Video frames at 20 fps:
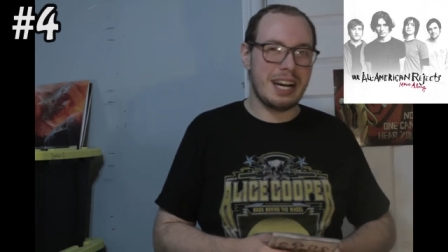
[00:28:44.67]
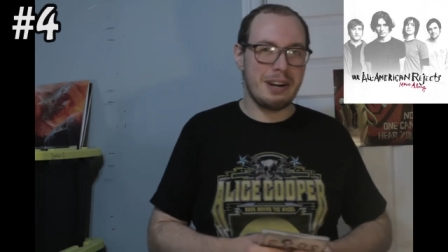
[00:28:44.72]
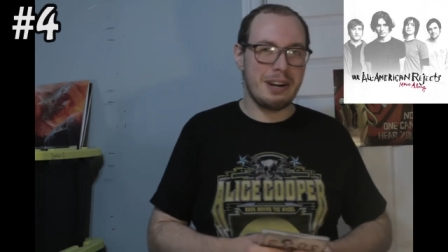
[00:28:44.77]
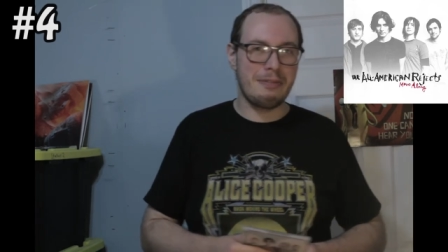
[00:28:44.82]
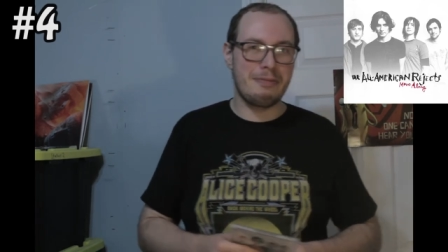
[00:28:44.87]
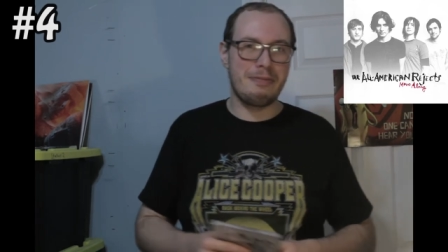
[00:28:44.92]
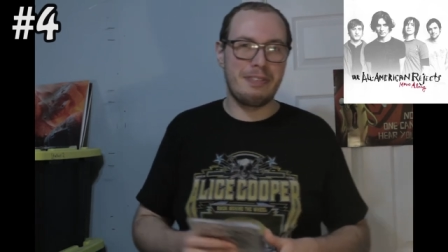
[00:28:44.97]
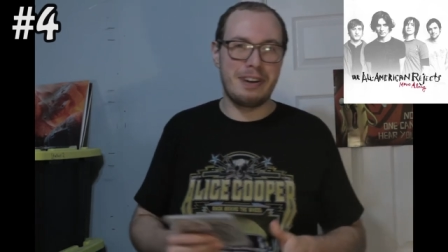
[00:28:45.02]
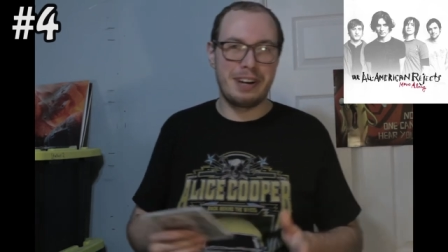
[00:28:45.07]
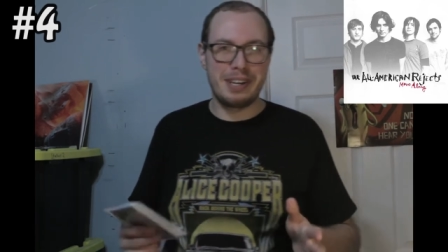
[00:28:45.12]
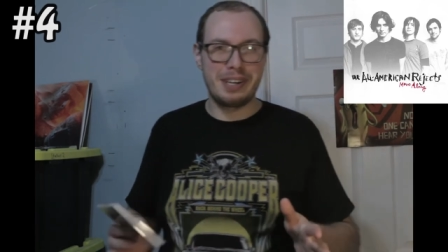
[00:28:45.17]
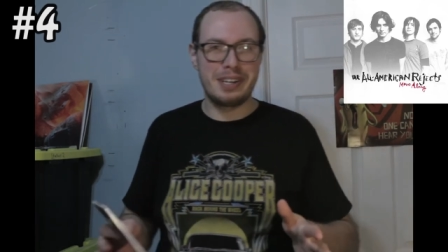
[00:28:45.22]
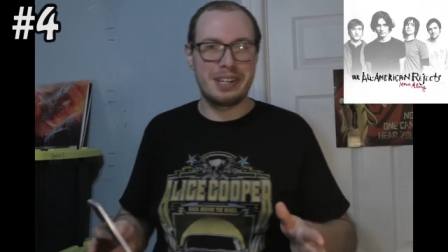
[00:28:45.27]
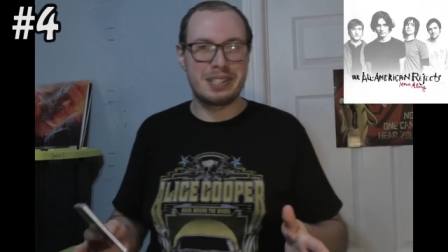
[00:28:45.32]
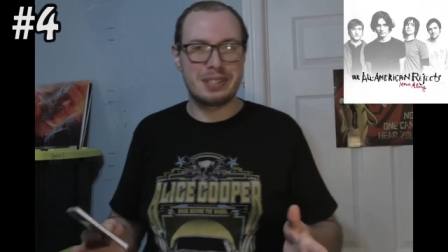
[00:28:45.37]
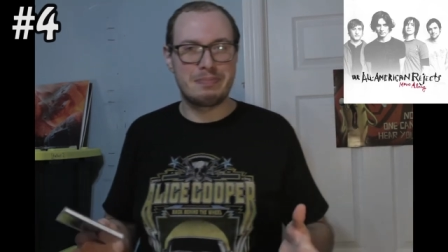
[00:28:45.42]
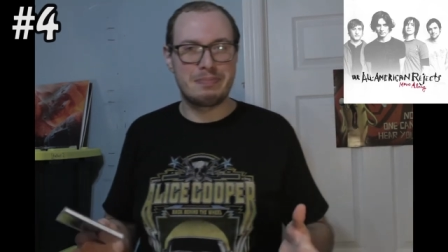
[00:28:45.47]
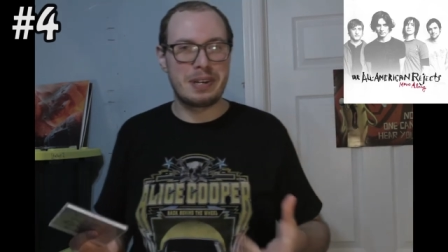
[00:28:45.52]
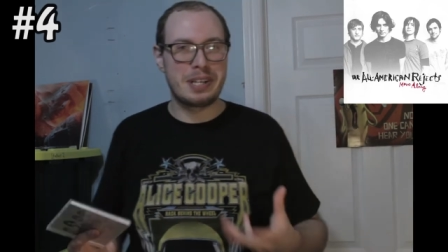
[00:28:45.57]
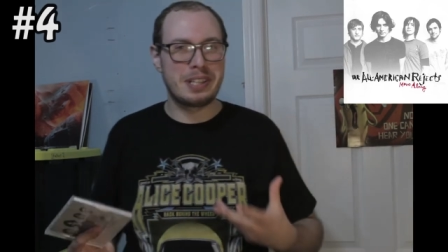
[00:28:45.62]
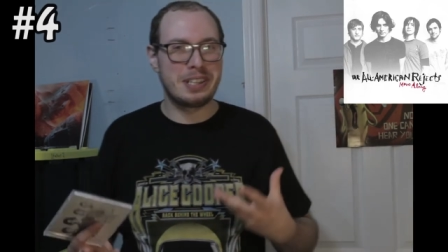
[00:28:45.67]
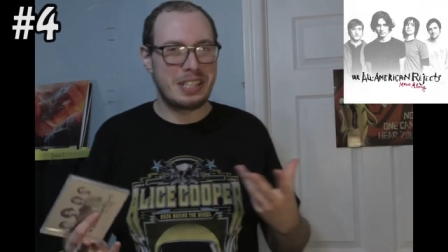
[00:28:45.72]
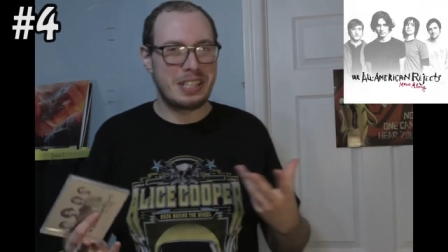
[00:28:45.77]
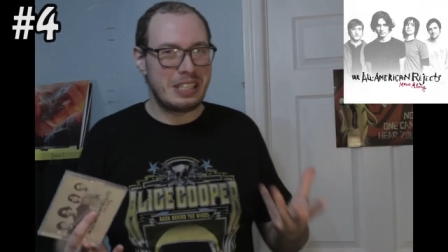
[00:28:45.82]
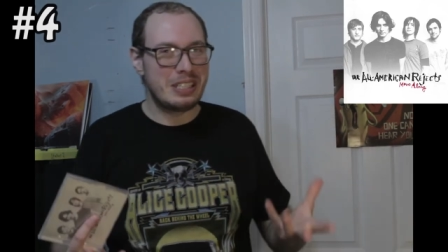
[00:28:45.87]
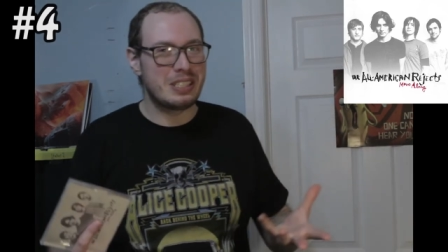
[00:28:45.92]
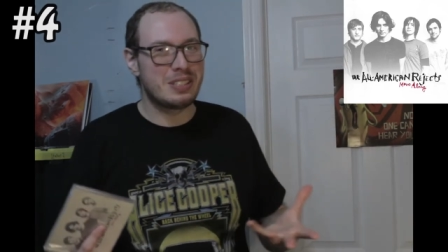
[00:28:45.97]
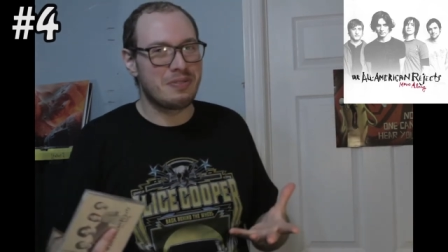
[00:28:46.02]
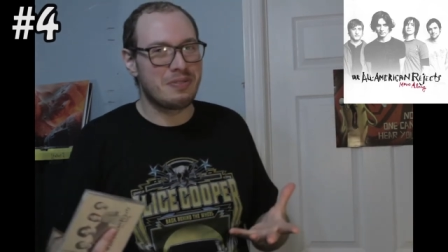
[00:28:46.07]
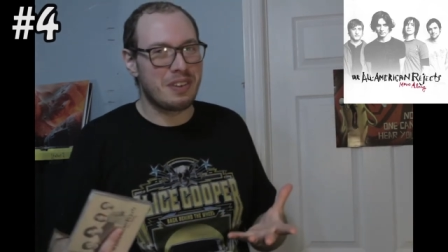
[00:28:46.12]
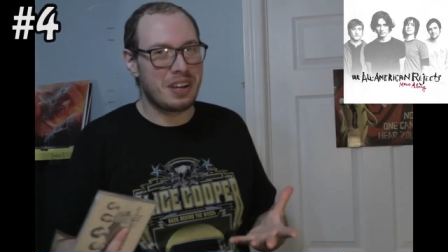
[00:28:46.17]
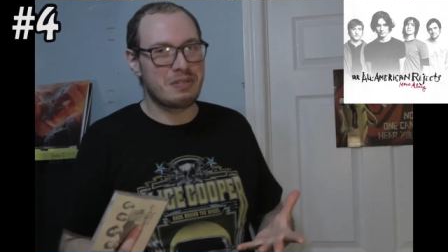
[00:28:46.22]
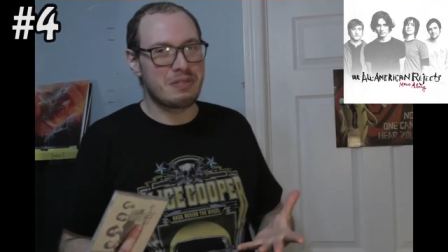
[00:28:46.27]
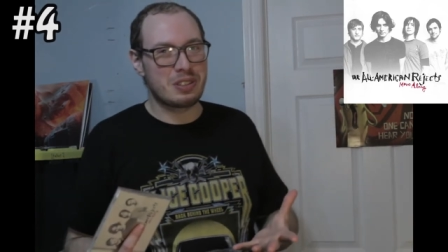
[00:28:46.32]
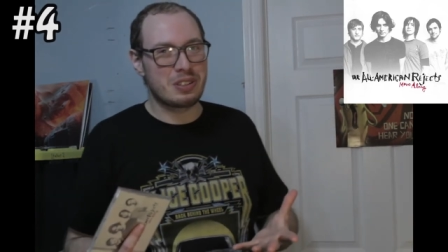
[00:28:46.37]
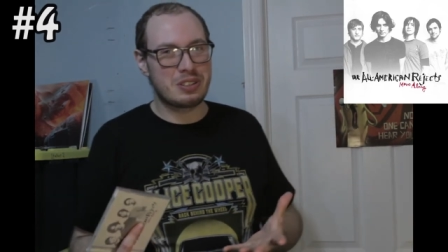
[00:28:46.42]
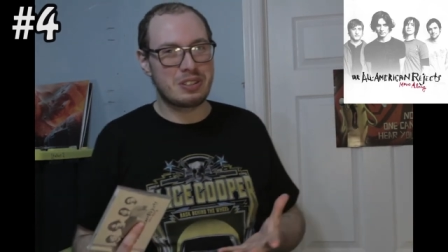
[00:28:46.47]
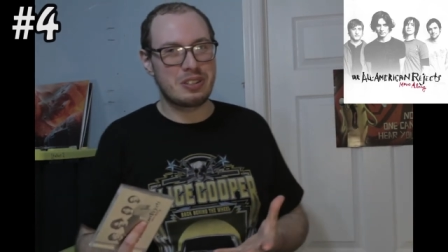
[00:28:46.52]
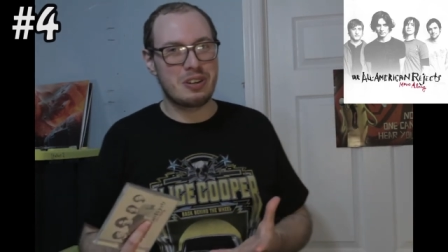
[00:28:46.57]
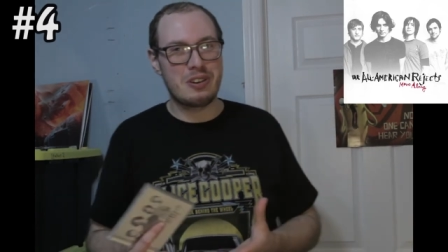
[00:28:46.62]
of funny because my least
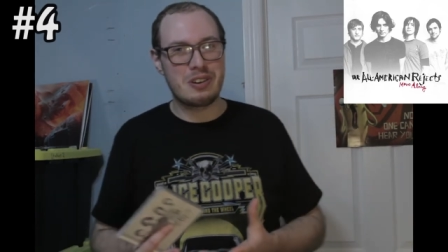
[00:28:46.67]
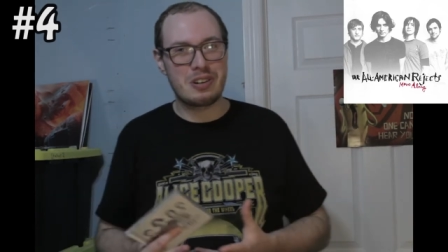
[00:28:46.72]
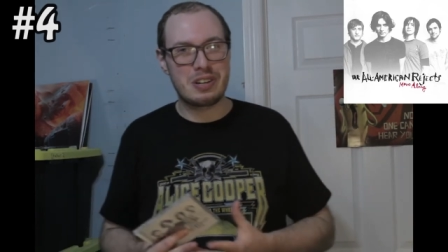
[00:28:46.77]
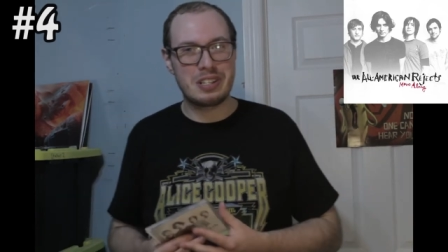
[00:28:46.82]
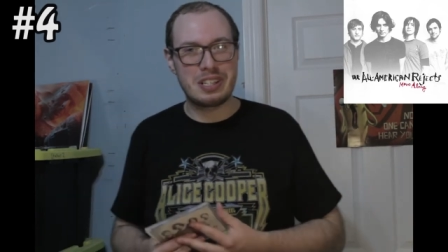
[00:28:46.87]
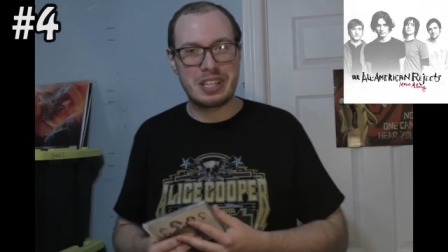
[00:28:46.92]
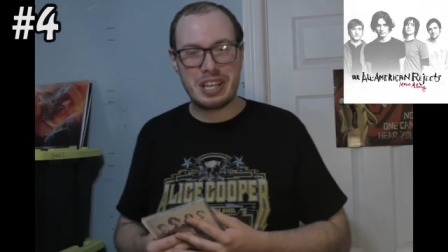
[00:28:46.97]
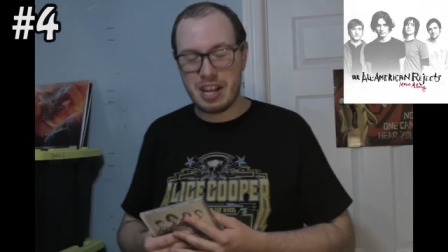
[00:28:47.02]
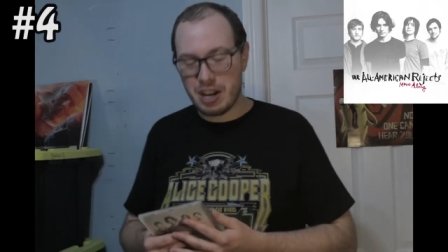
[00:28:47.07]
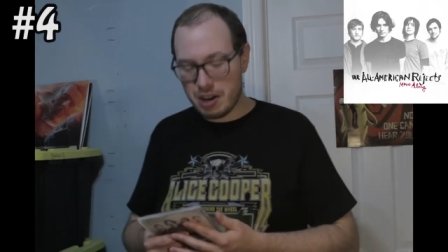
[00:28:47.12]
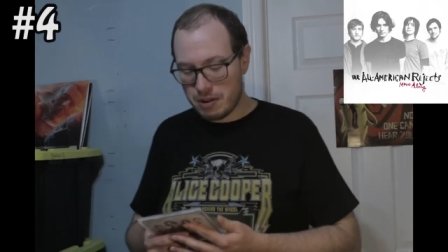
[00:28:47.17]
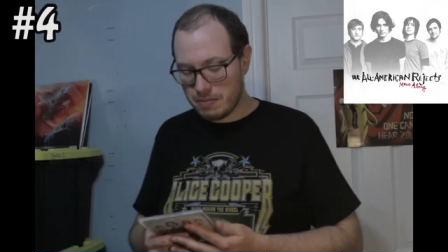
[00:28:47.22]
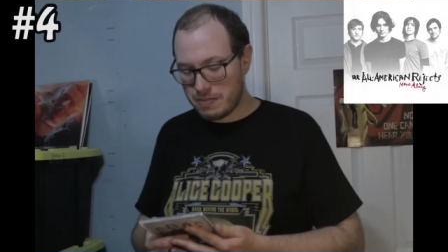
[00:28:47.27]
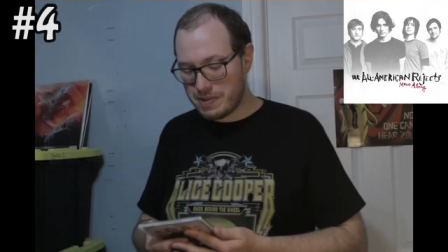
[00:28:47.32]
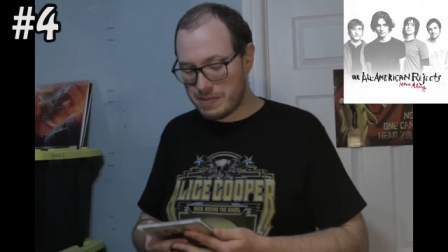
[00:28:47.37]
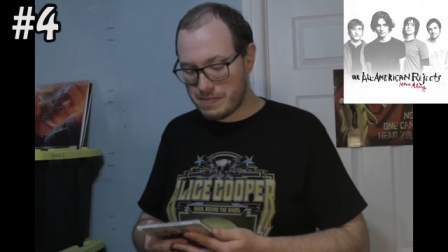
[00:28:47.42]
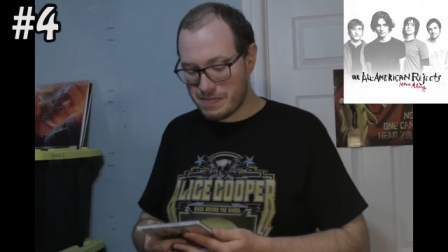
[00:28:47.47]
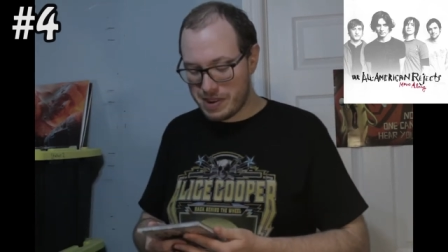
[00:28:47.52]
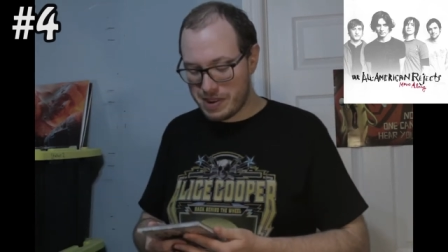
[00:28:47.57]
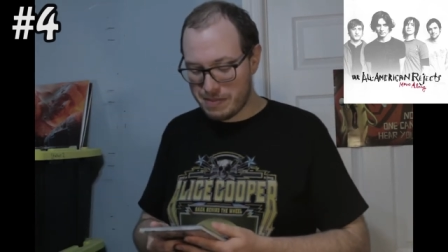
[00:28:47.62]
favorite song on the album,